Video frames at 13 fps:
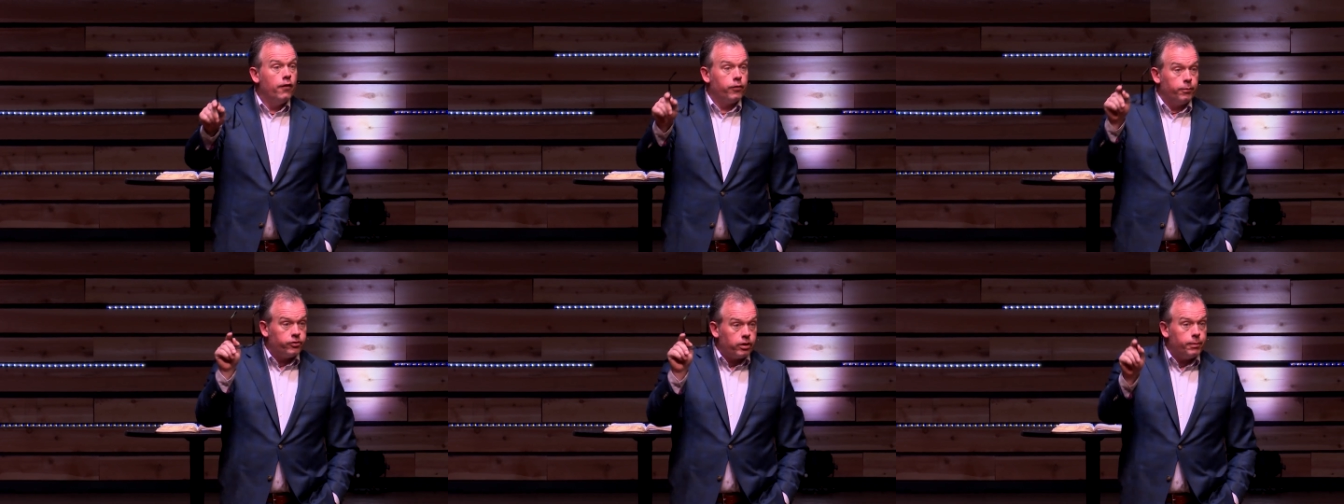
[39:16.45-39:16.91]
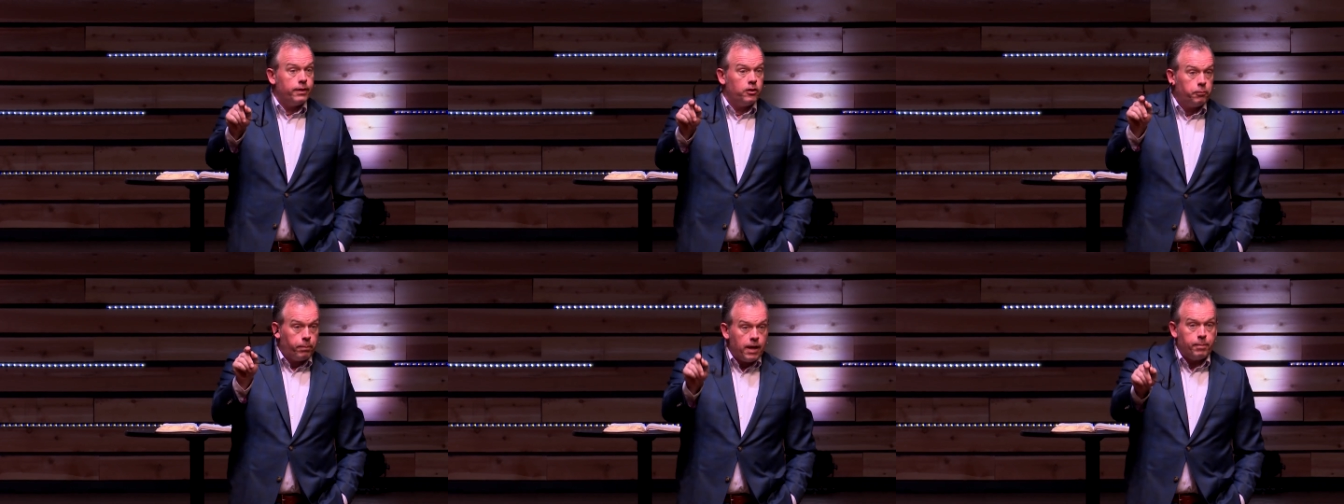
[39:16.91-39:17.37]
from some of
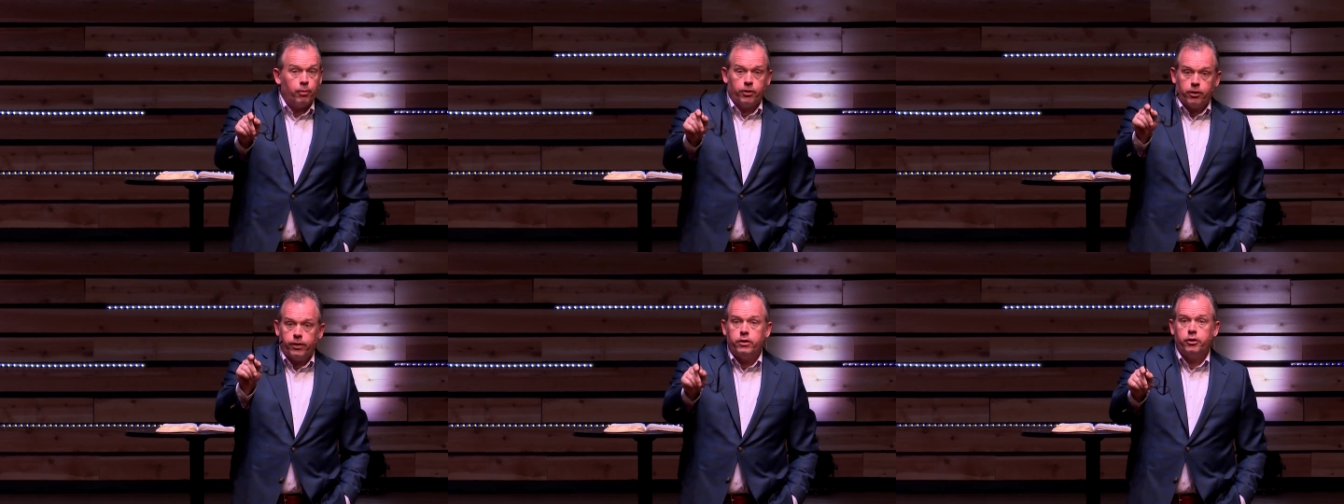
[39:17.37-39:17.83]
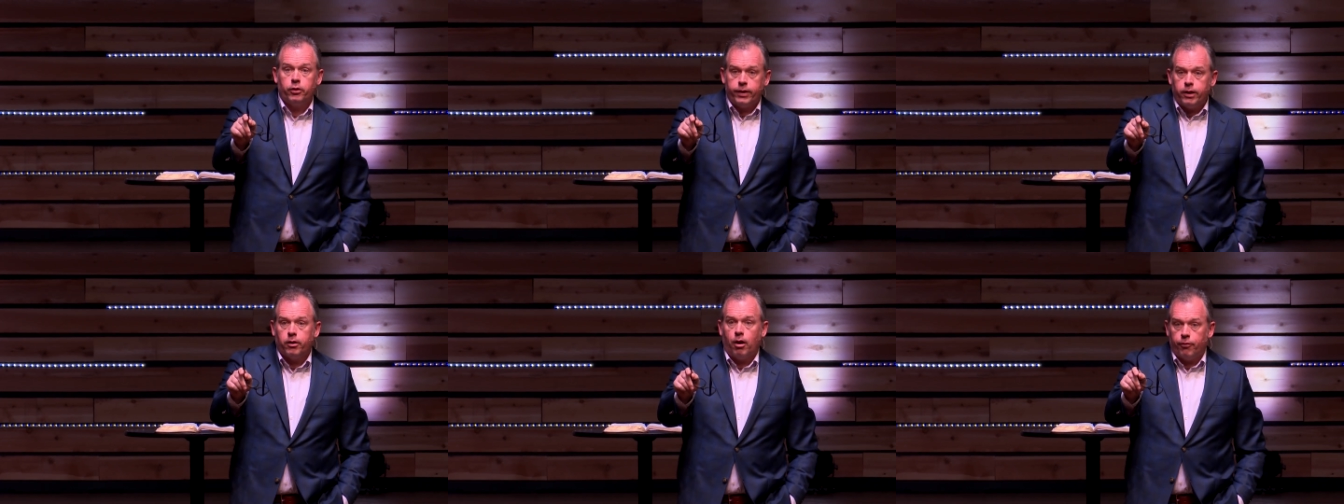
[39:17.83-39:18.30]
these people that are in your
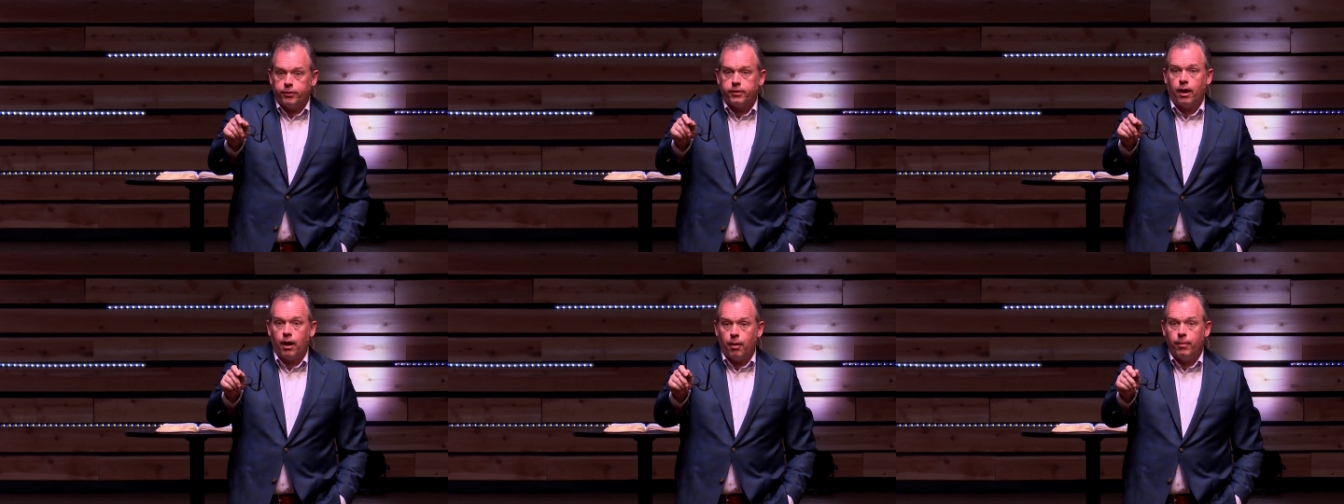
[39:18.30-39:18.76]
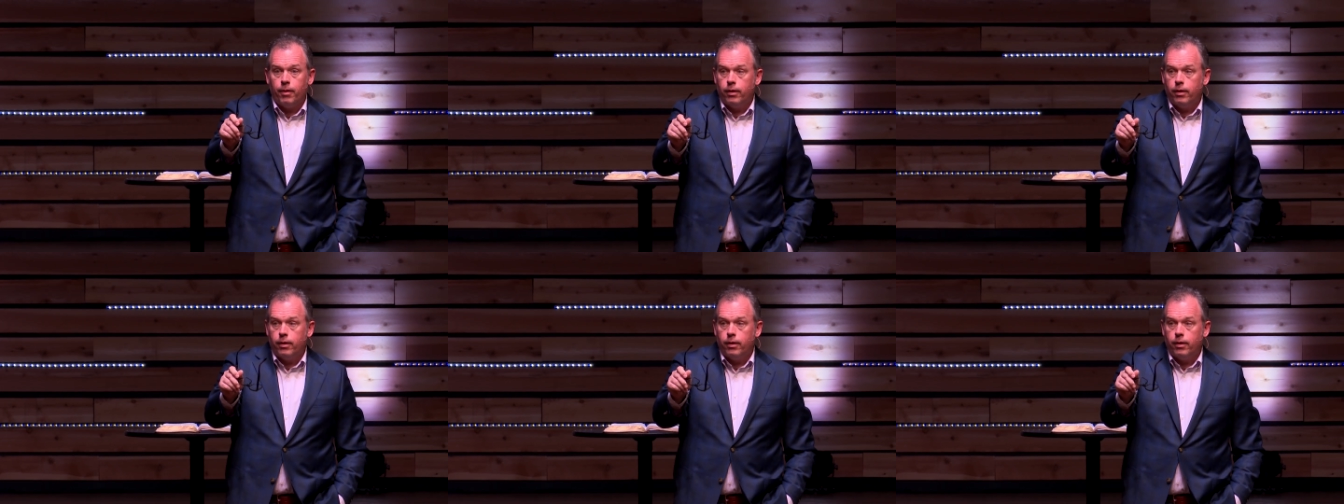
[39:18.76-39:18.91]
ear all the time.